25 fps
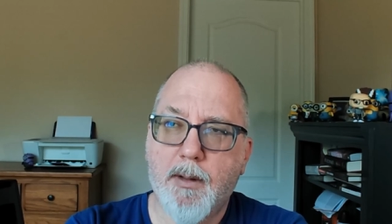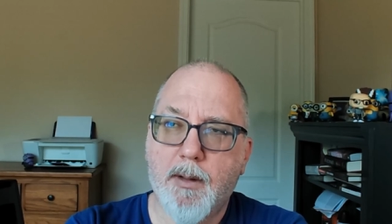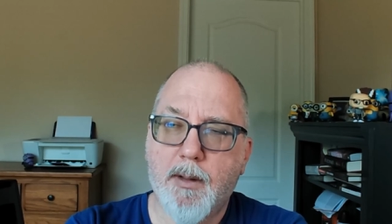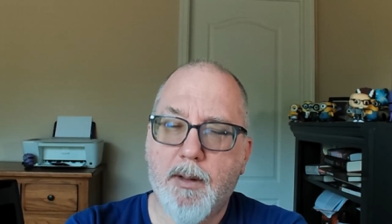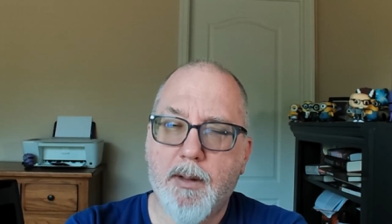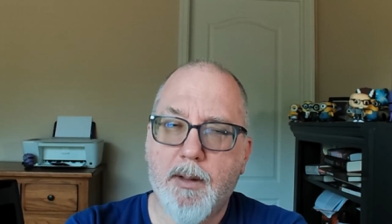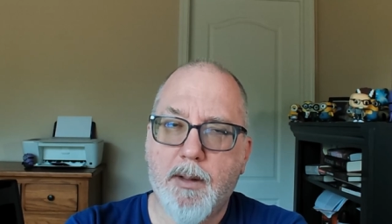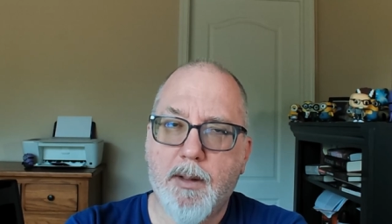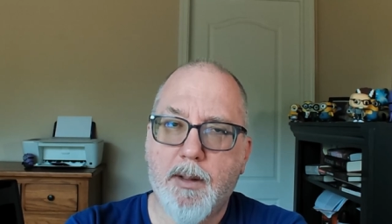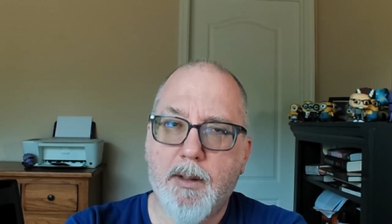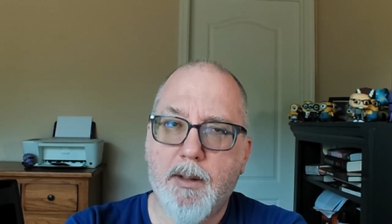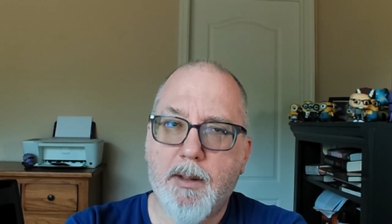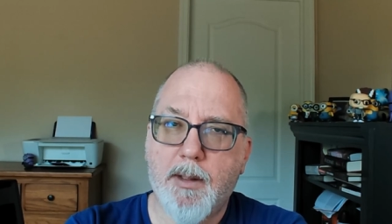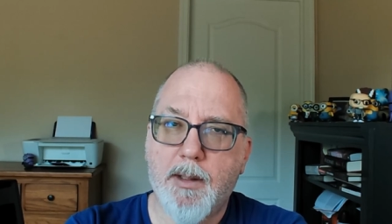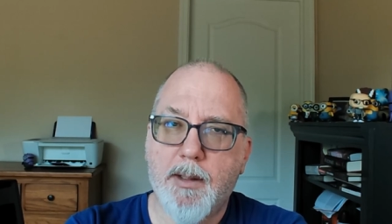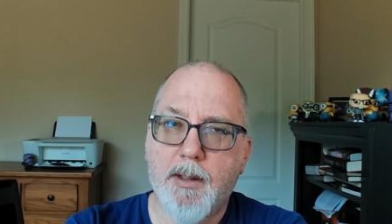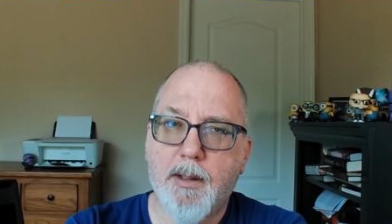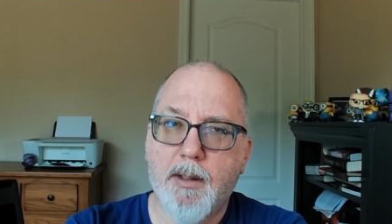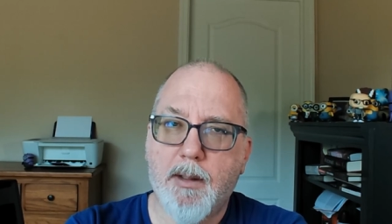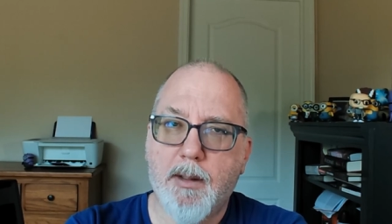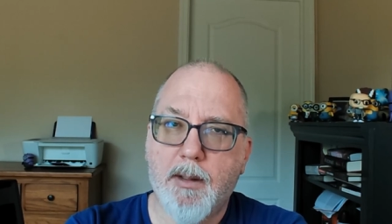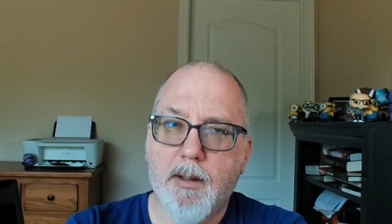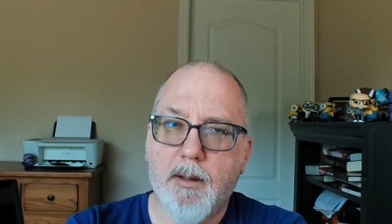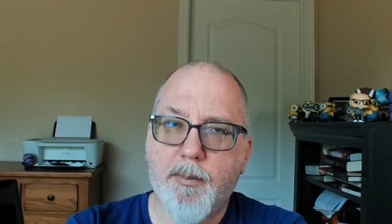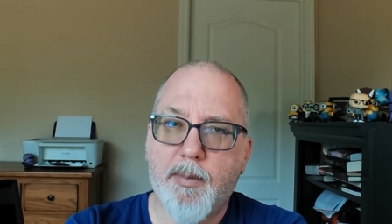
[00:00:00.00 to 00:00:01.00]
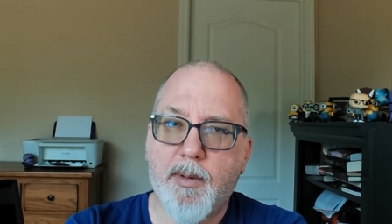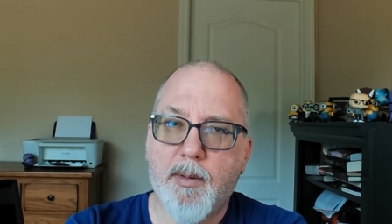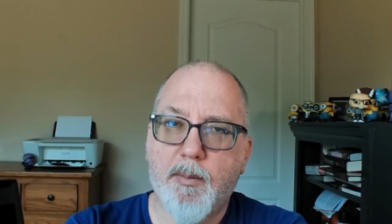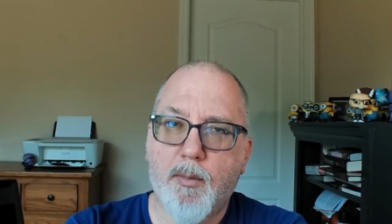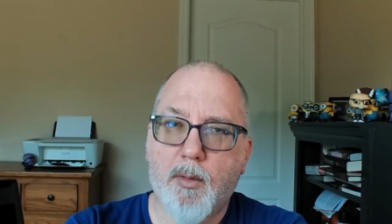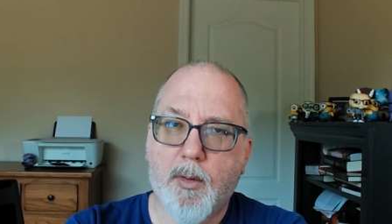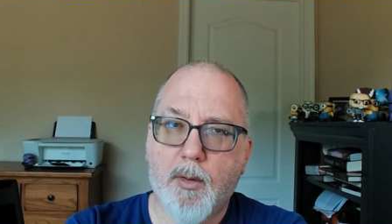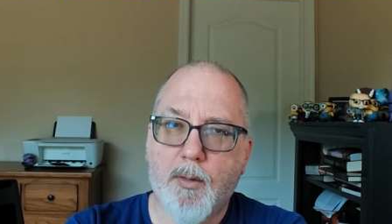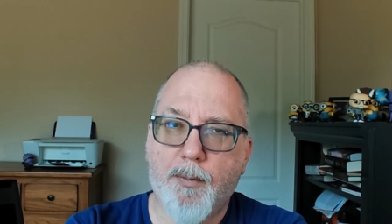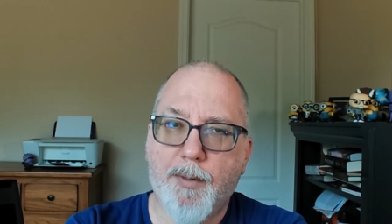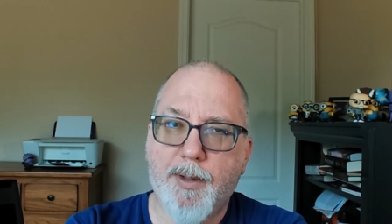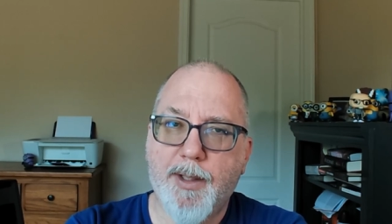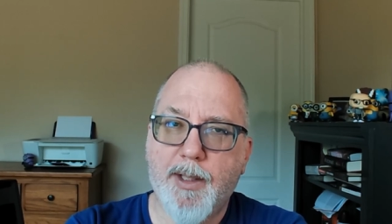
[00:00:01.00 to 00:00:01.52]
gonna get a little bit
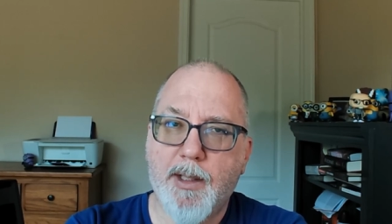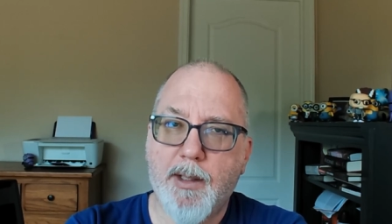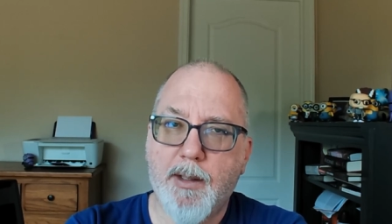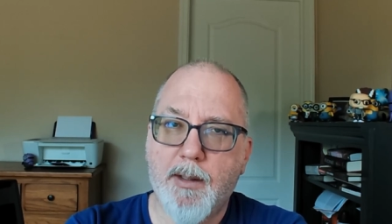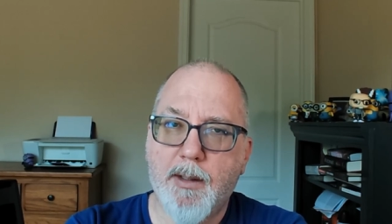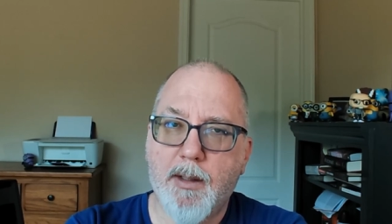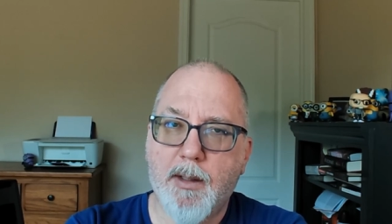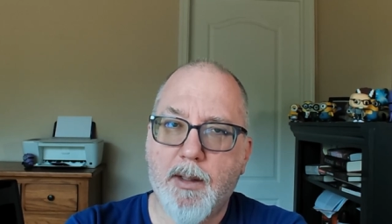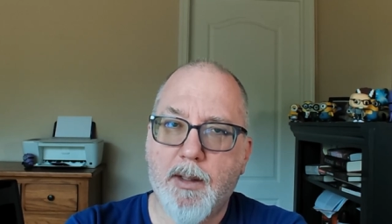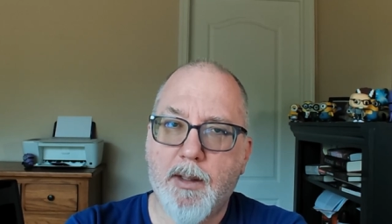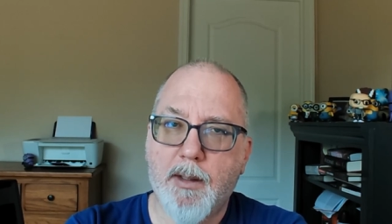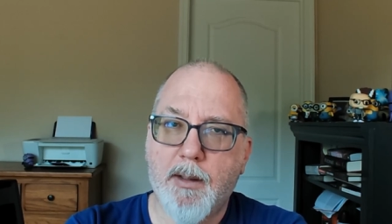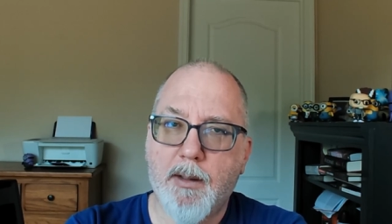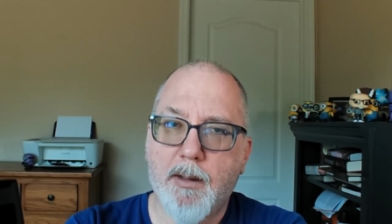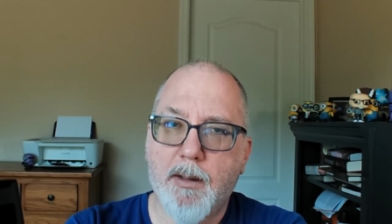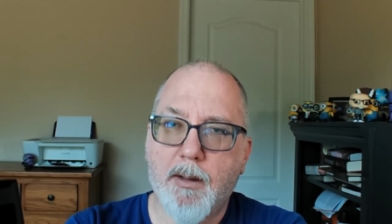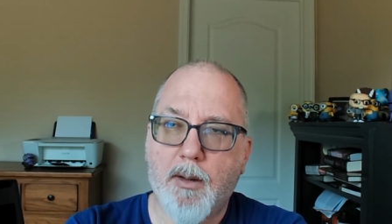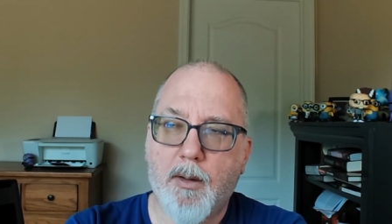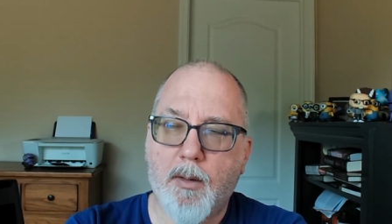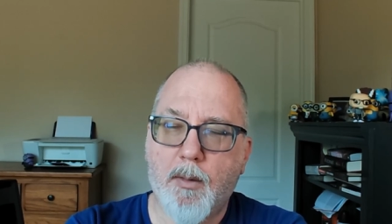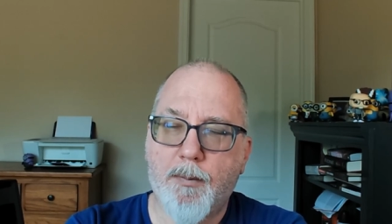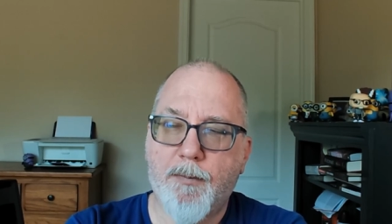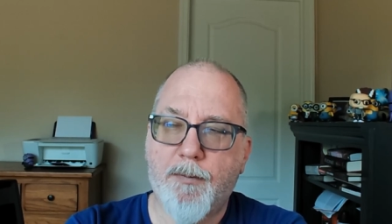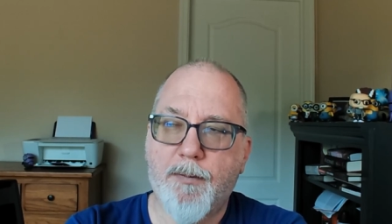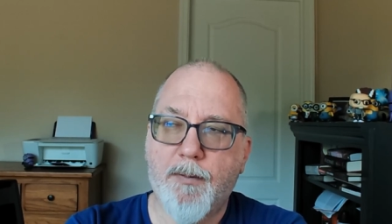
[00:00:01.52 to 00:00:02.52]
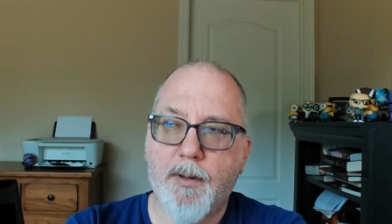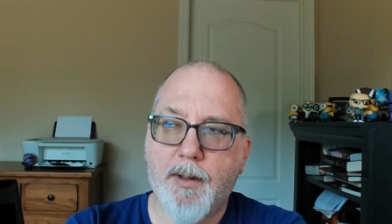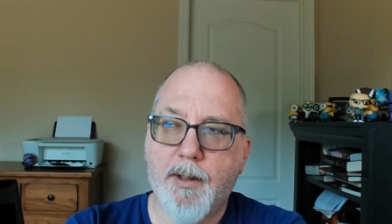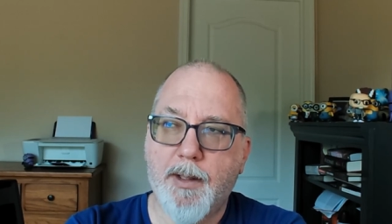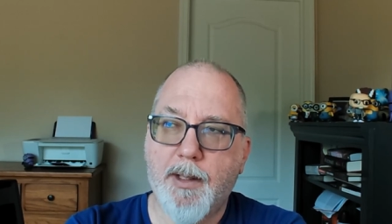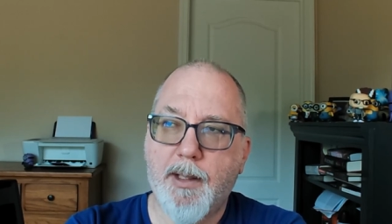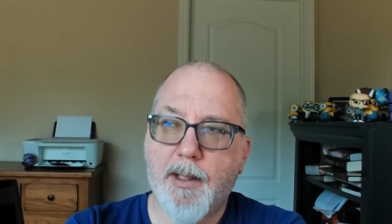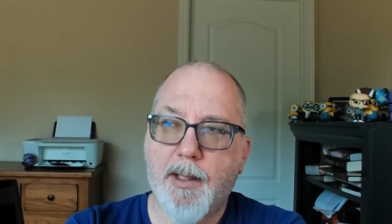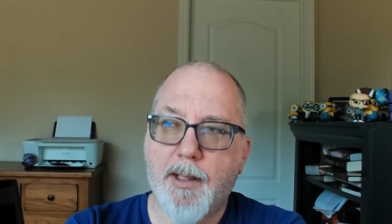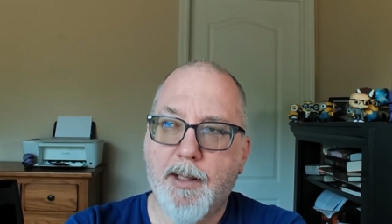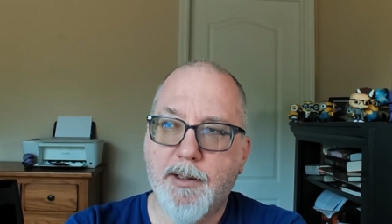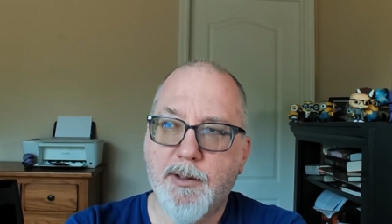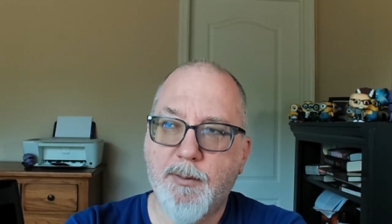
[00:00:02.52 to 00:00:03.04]
more reading done, hopefully
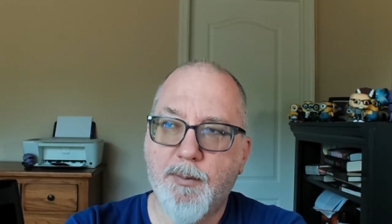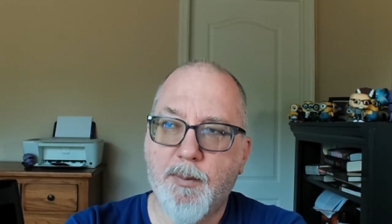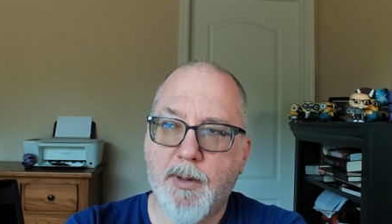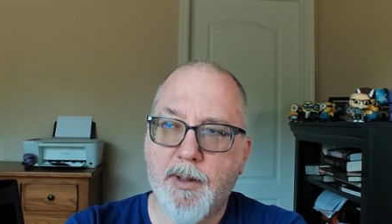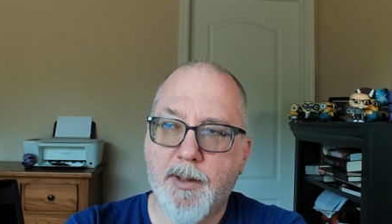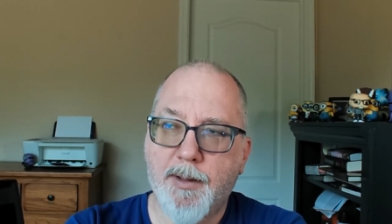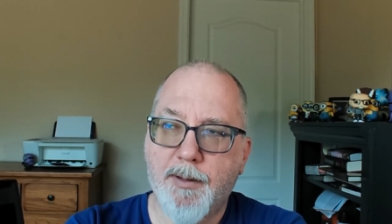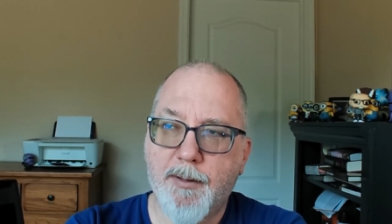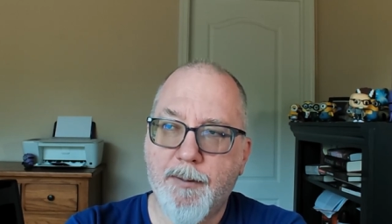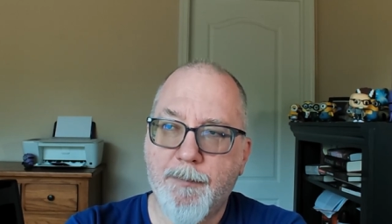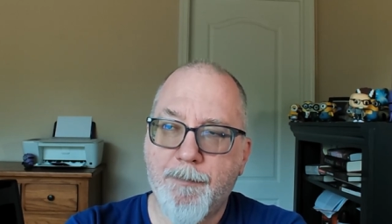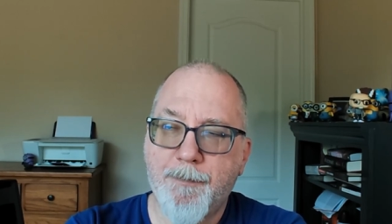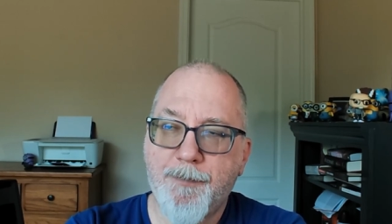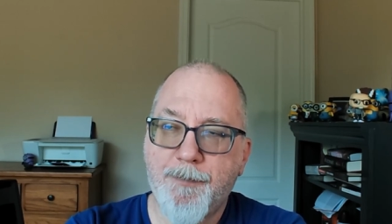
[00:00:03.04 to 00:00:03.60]
next month.